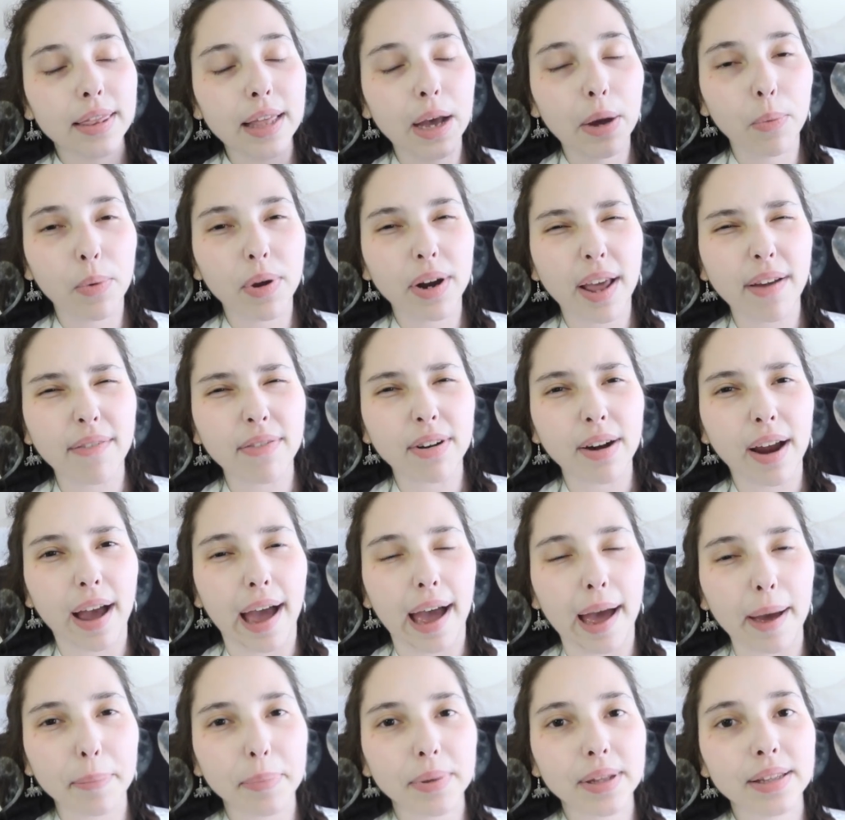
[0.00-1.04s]
that whatever
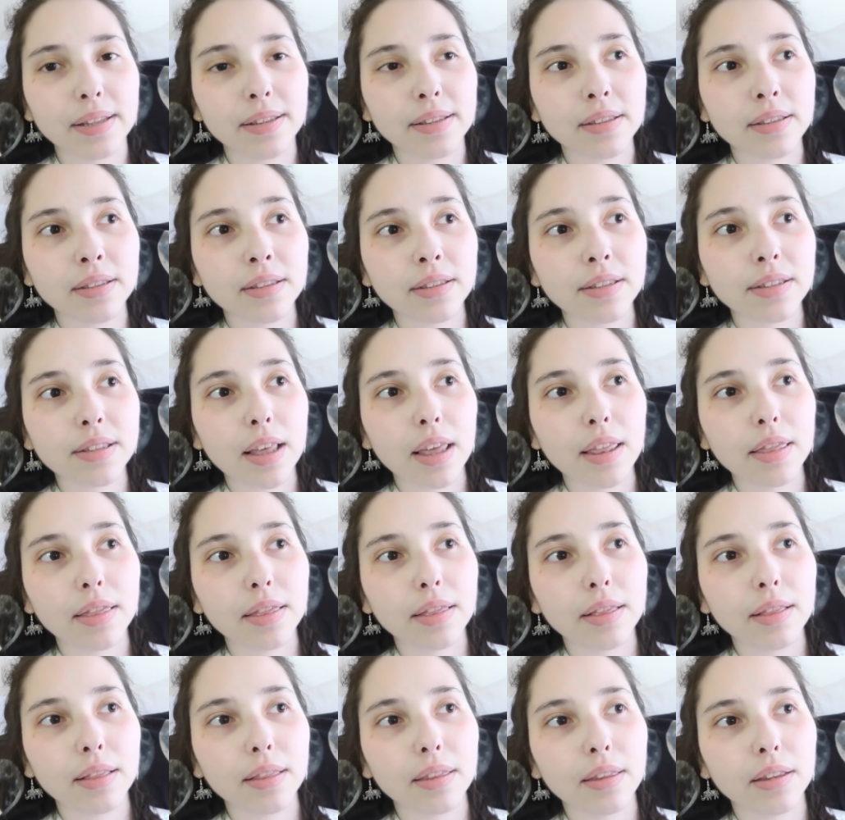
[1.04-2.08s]
happens,
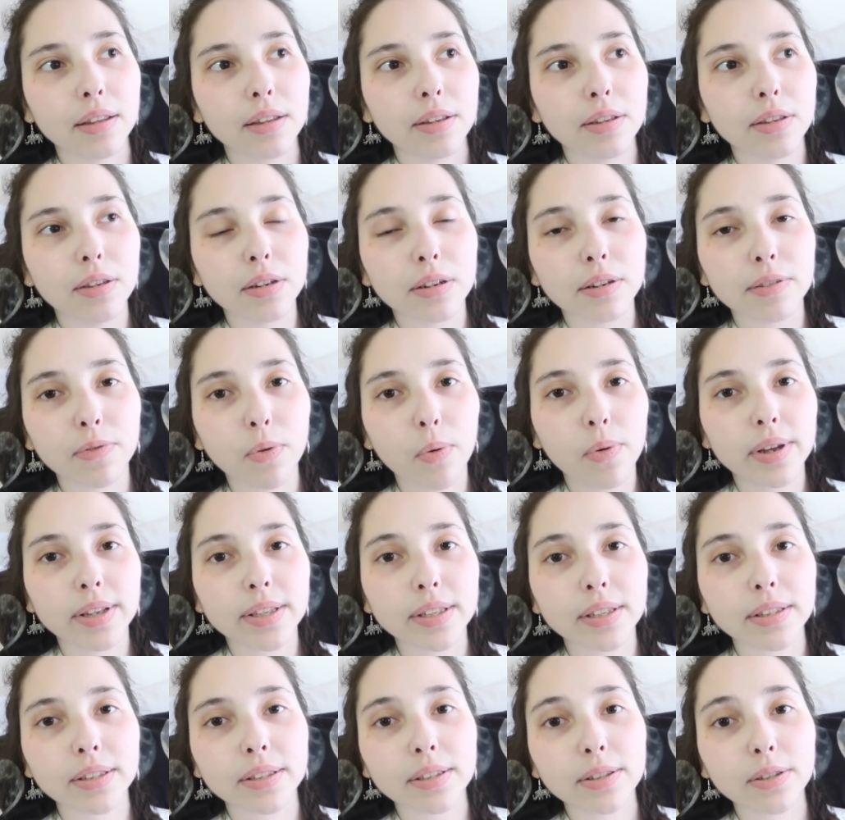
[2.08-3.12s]
your
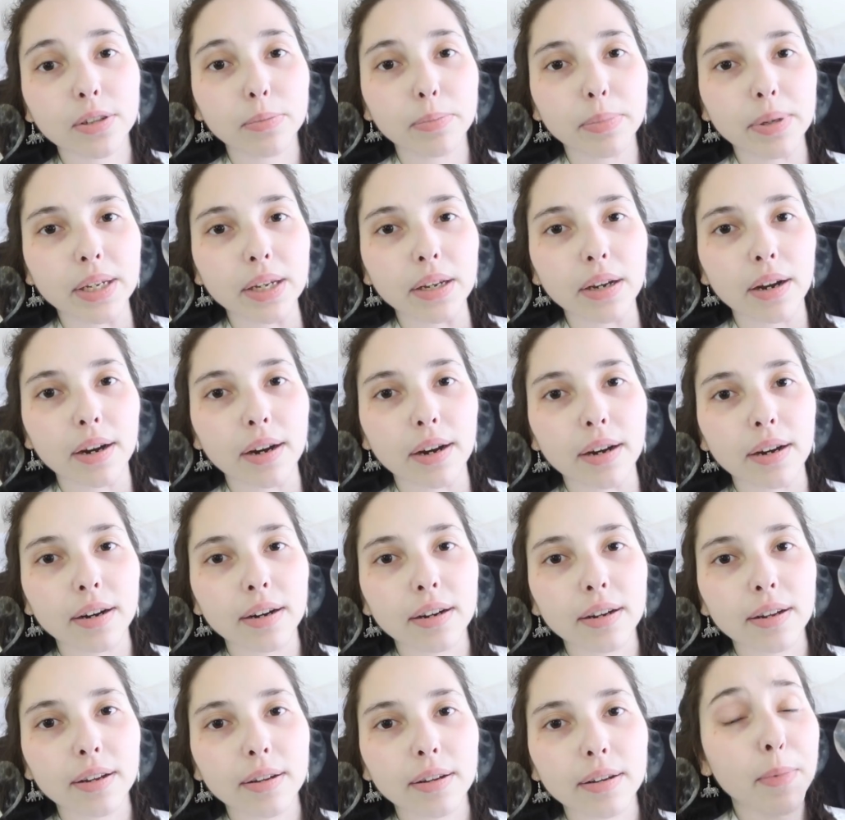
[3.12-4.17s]
voice is still being
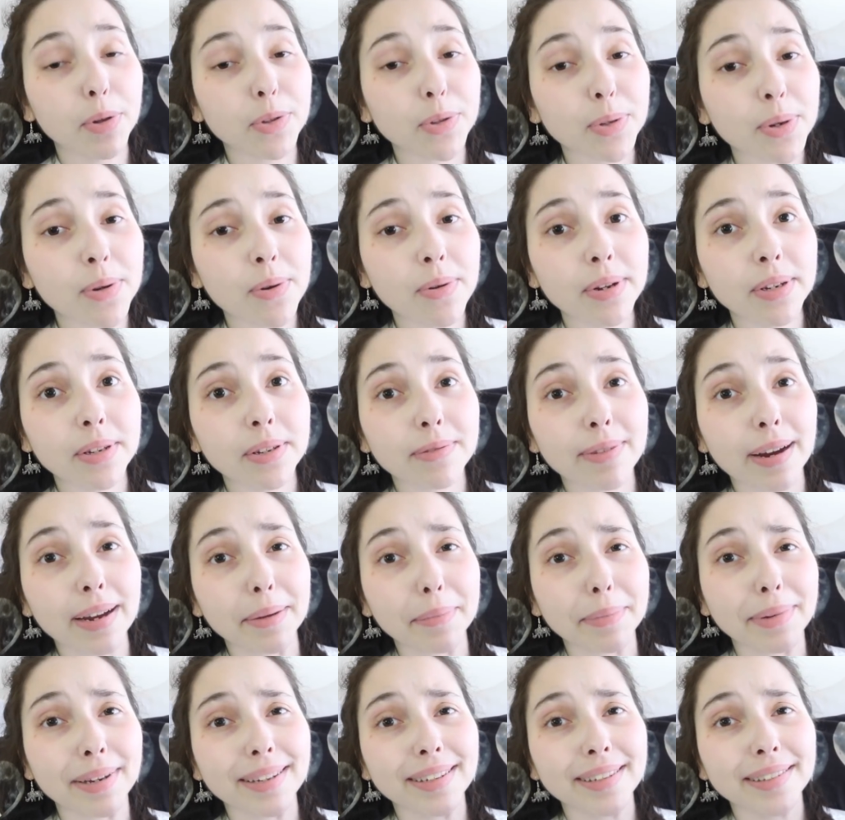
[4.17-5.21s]
heard. I'm also going to
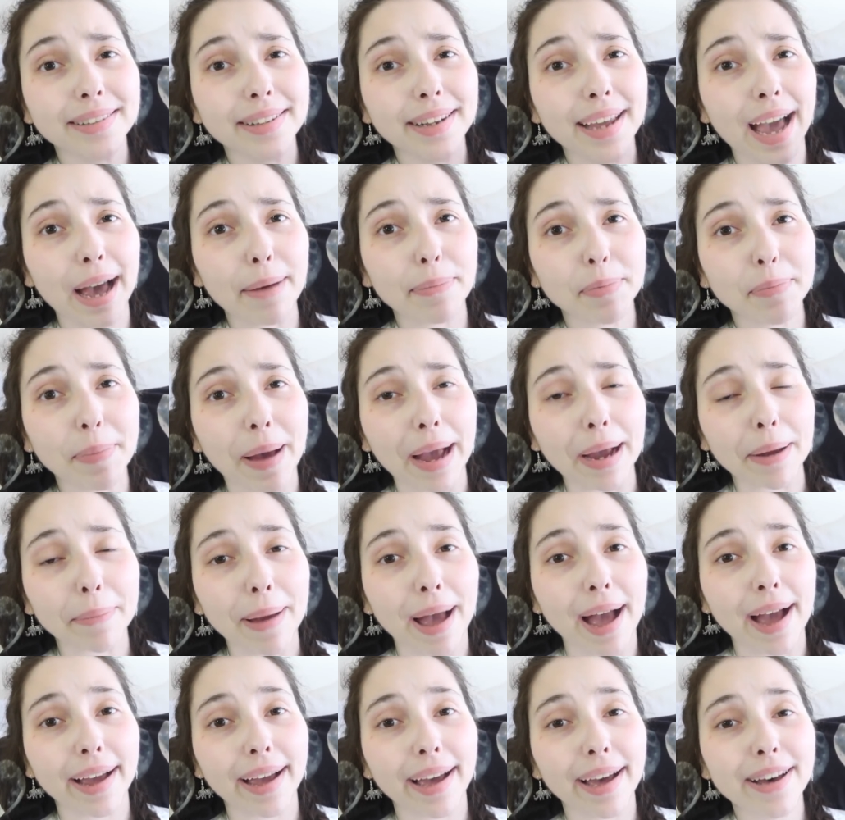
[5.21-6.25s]
recommend the app
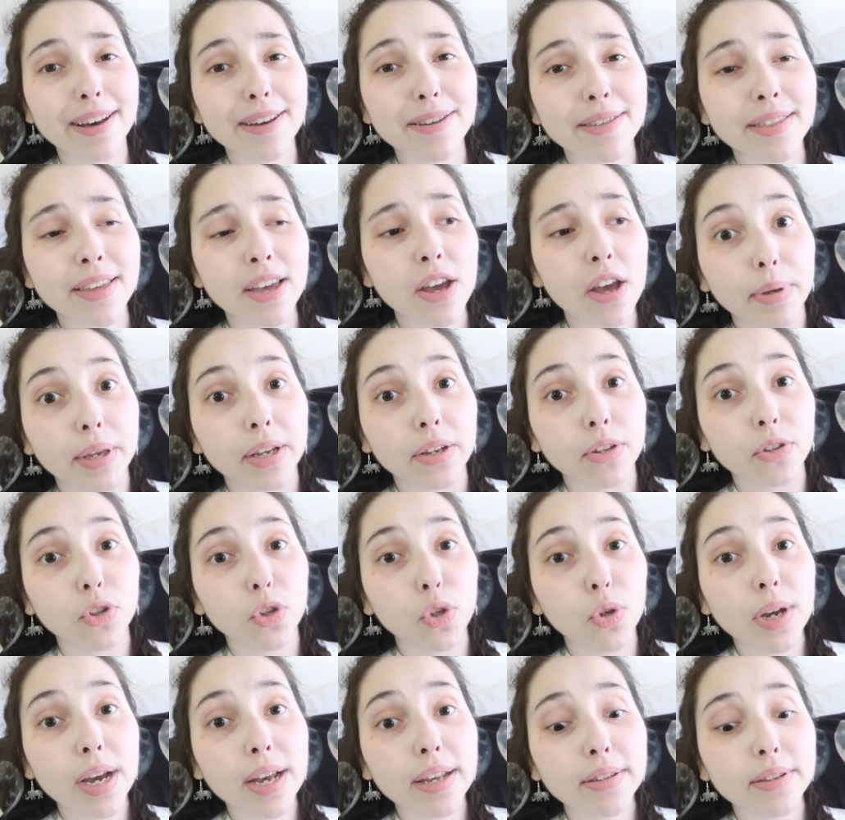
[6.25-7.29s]
Backpack Health, because
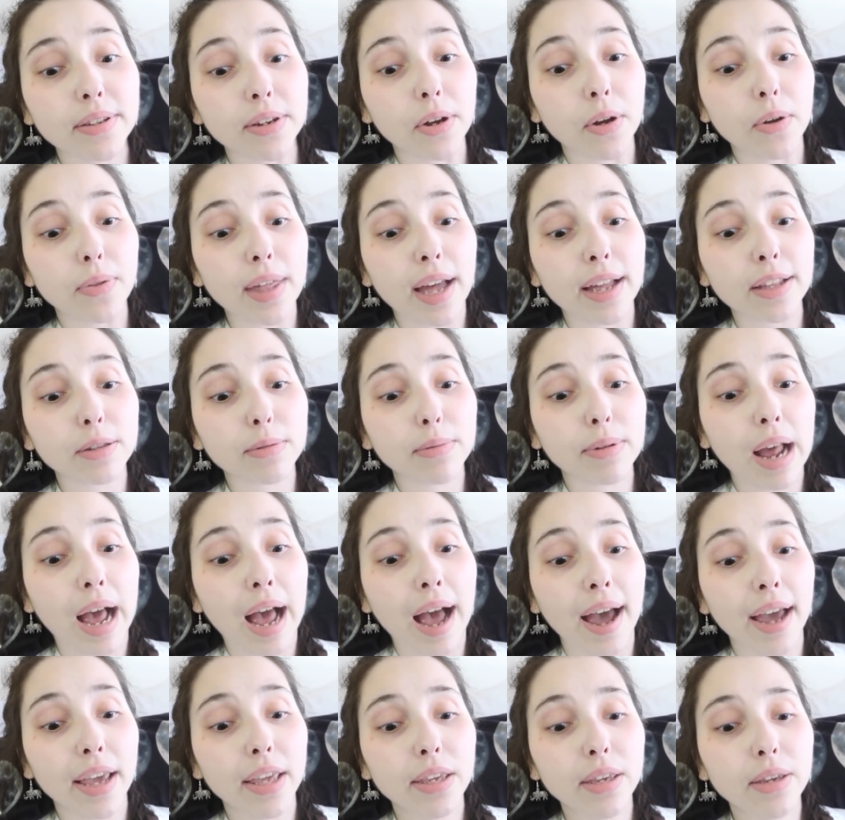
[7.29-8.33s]
you guys know that's what
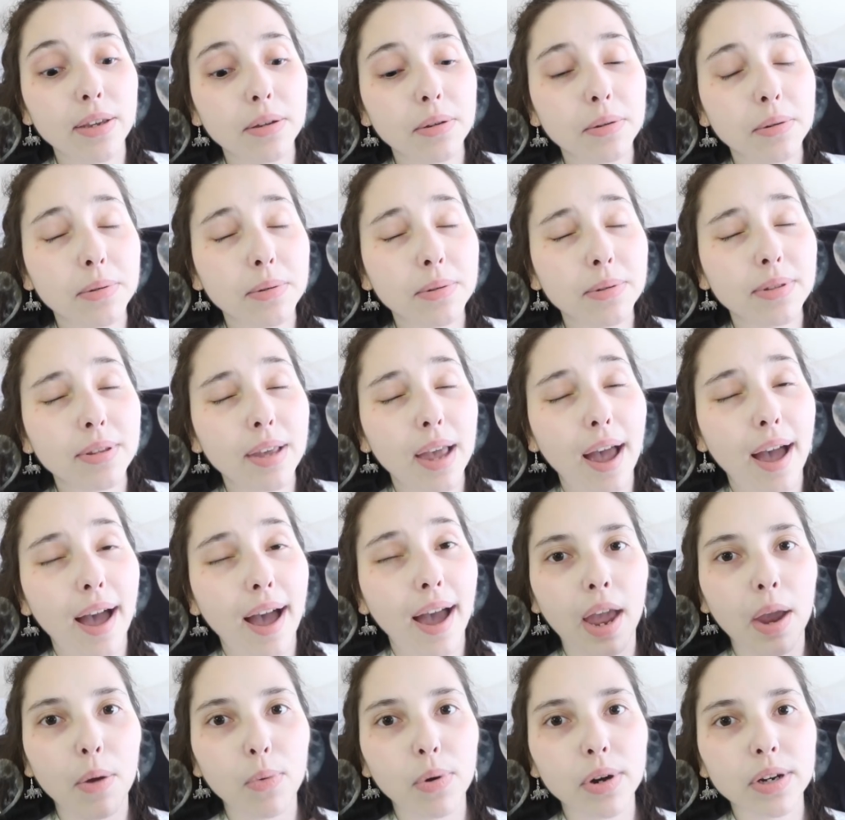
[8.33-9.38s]
I use.
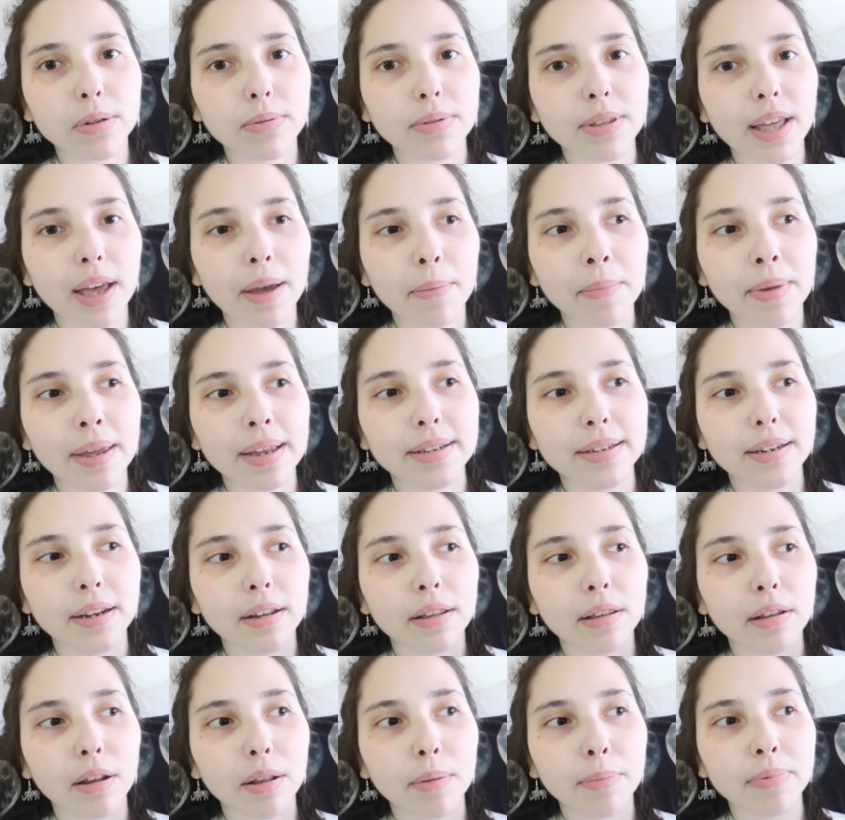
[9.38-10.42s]
I worked with them and did
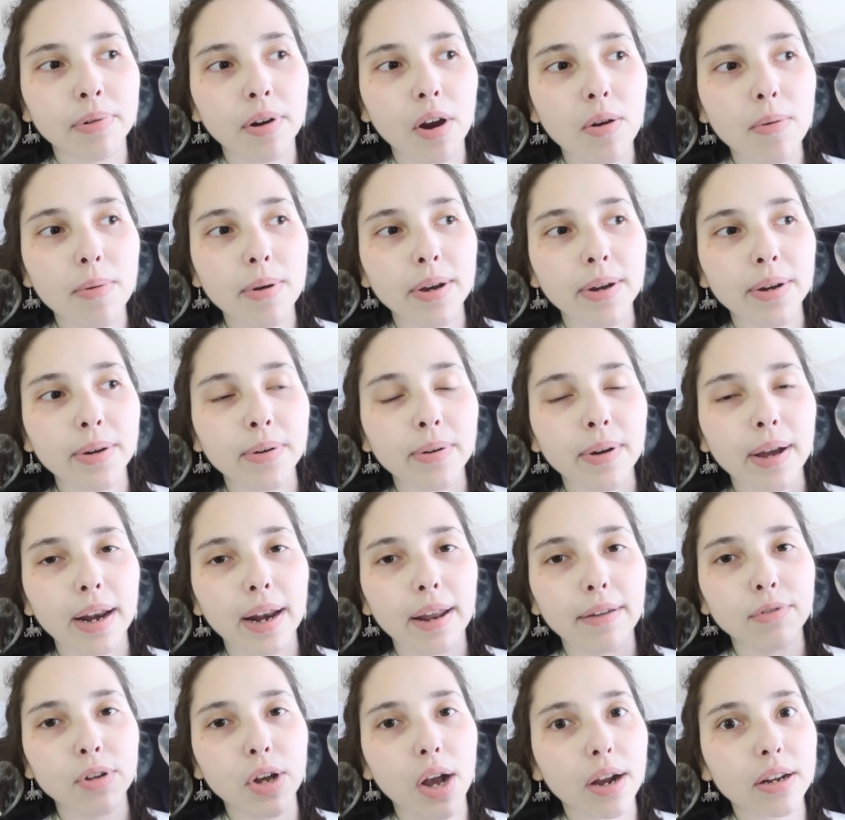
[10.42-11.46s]
a little promo,
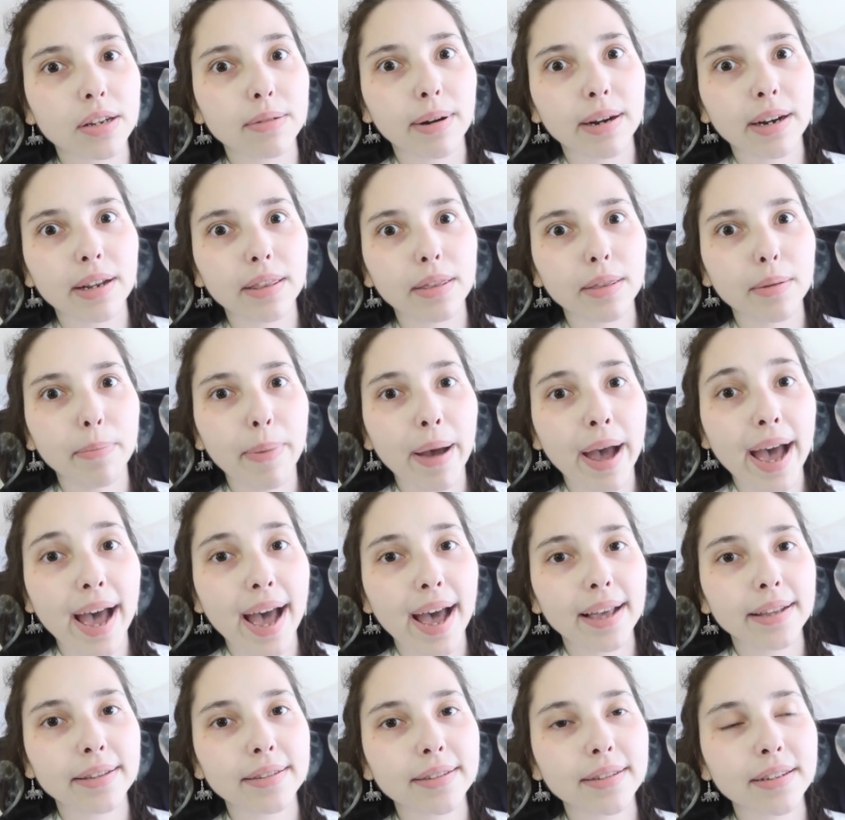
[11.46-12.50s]
and I've talked about it in the
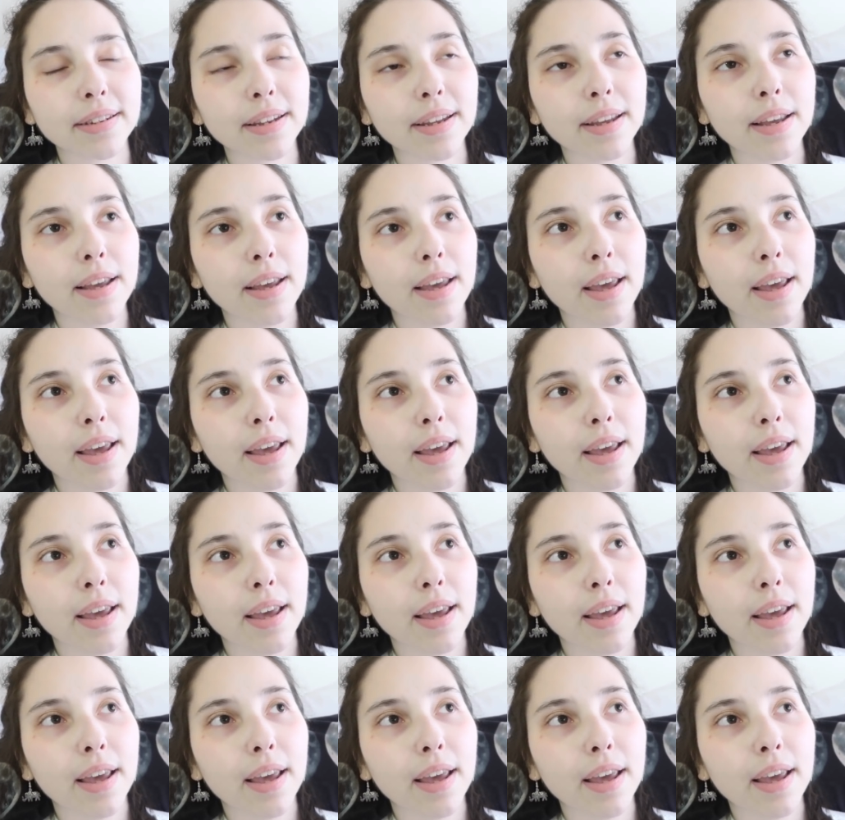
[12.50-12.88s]
past.